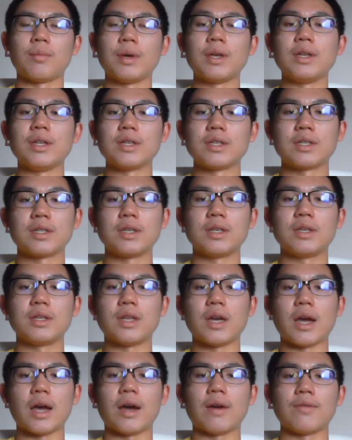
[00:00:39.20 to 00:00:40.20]
Initially,
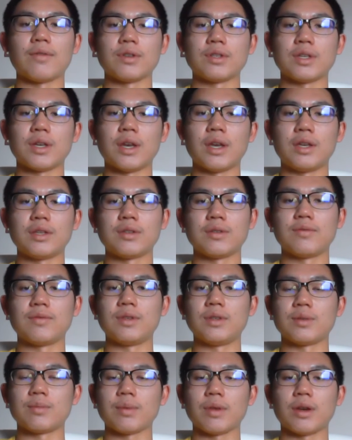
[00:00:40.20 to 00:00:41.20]
the average age of
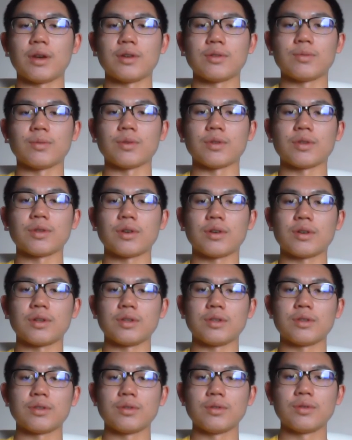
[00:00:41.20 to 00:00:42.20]
these players were
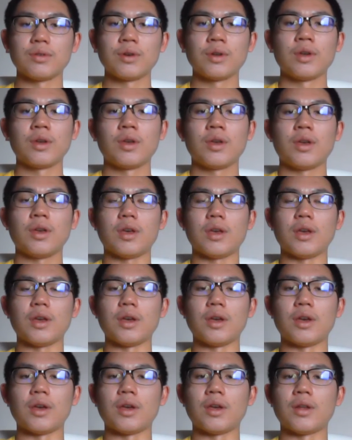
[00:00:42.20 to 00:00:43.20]
32,
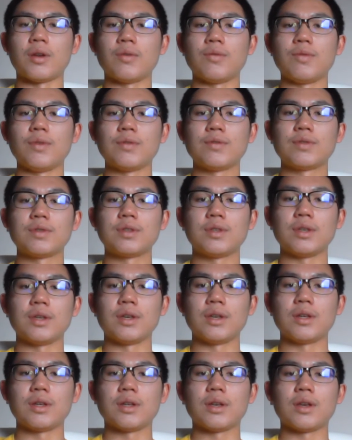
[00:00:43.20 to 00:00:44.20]
and we've
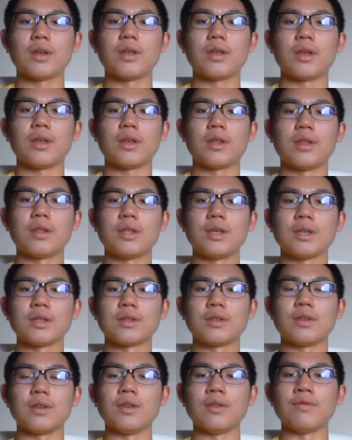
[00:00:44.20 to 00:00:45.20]
seen
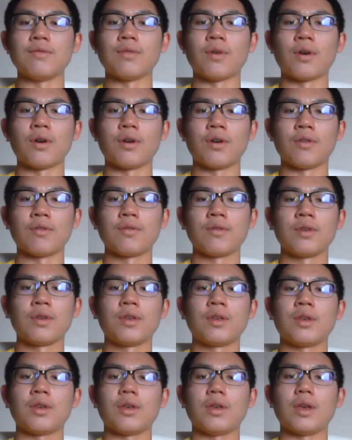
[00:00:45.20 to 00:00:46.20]
this evolve,
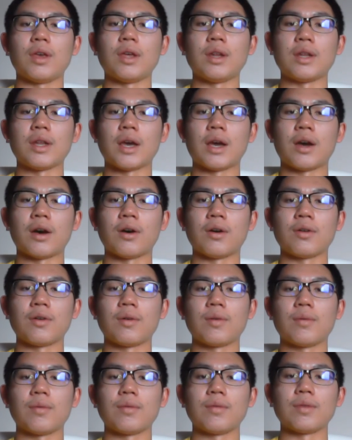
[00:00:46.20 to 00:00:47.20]
and
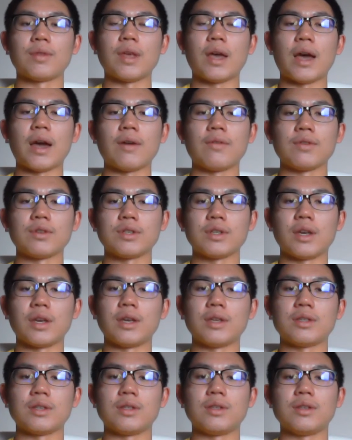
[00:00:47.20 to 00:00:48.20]
now the average
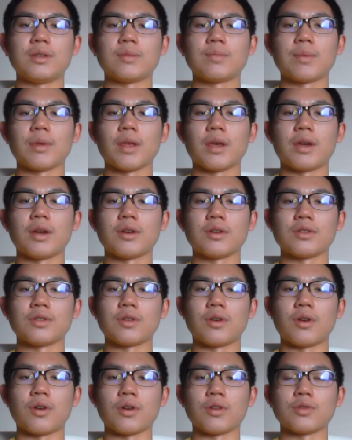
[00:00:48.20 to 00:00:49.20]
age of these
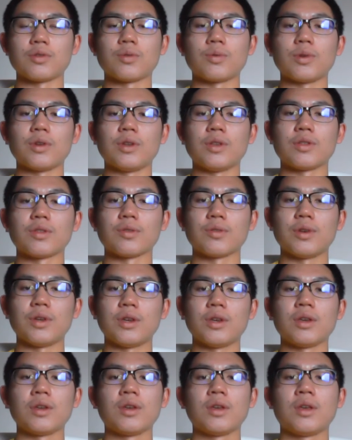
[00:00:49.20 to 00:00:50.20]
players are
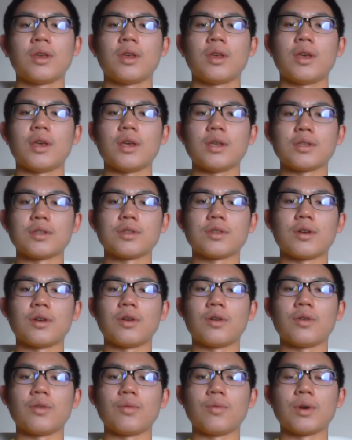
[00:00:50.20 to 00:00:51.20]
23. And
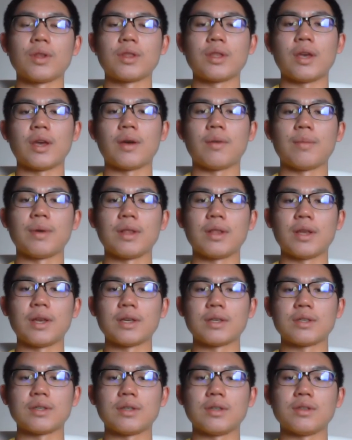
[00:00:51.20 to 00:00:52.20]
so what the
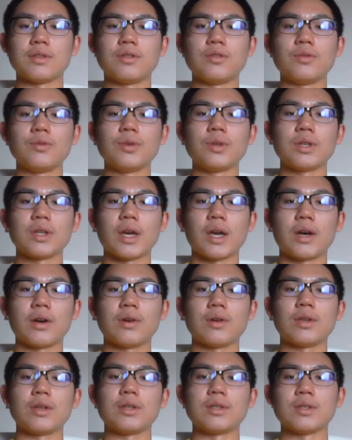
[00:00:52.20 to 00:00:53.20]
MLS is doing
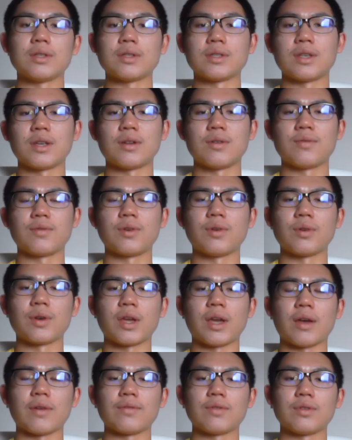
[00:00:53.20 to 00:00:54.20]
now is, instead of
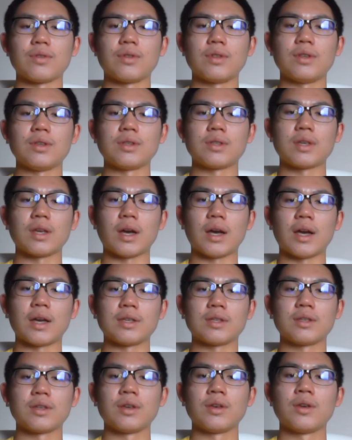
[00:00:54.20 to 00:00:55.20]
going after these
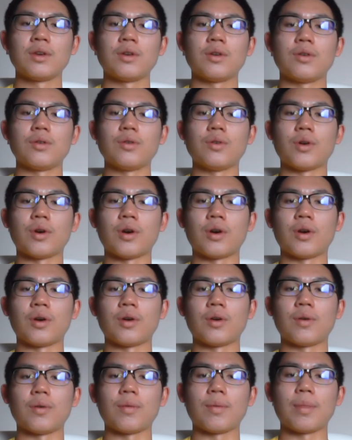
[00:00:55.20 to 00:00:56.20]
guys who
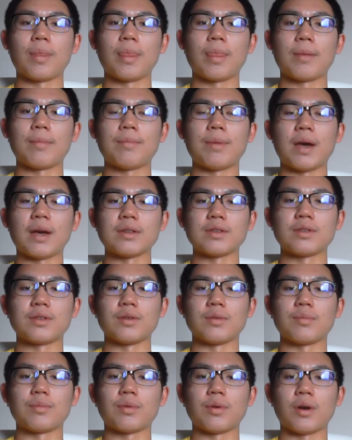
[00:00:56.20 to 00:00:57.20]
are past
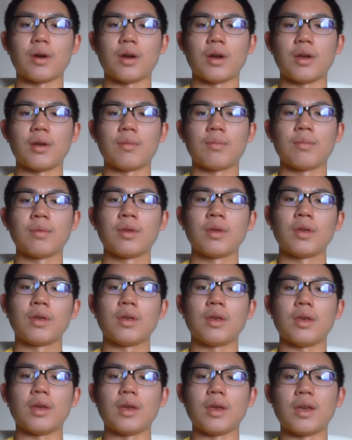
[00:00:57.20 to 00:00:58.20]
their prime
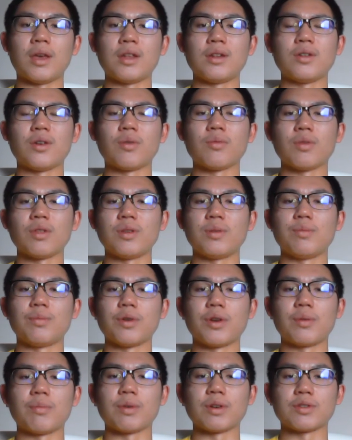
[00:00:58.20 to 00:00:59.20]
and don't really
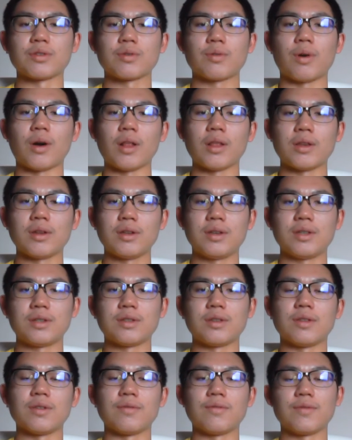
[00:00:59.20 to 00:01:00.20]
bring much quality
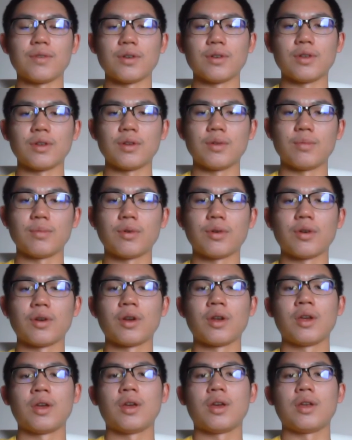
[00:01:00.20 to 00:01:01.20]
to the field anymore,
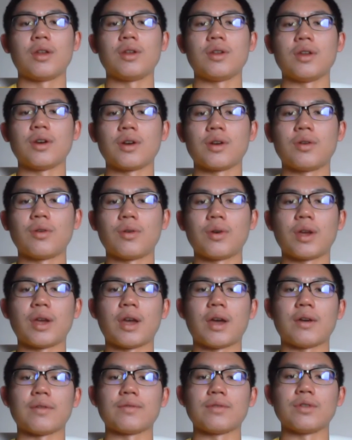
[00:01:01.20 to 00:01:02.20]
they're going
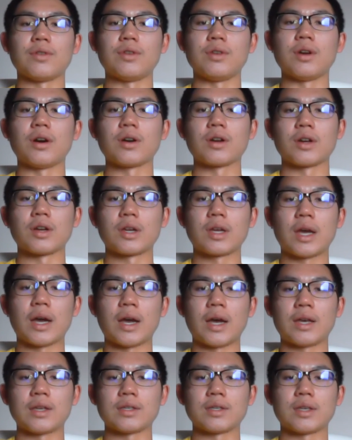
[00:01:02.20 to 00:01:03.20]
after younger
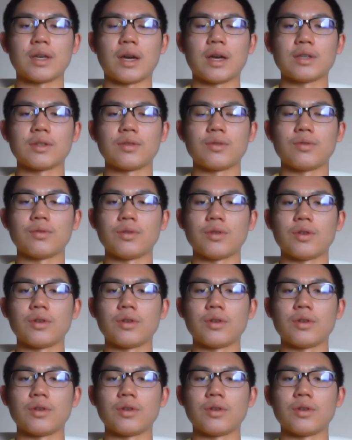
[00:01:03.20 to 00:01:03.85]
guys who